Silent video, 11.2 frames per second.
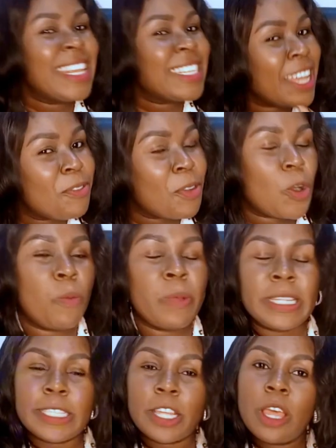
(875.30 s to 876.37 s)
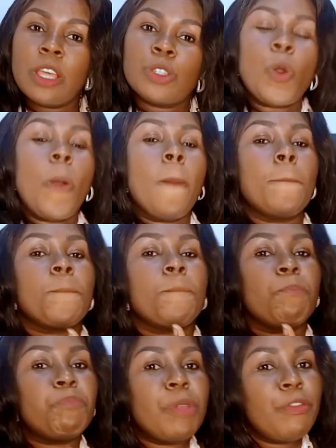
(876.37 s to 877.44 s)
Let's have your comment. So
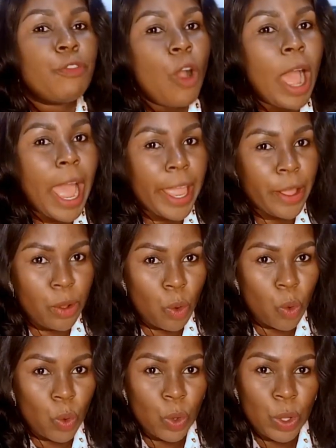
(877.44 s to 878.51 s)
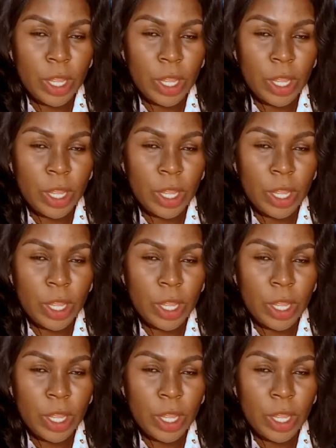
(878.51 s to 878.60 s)
before I go,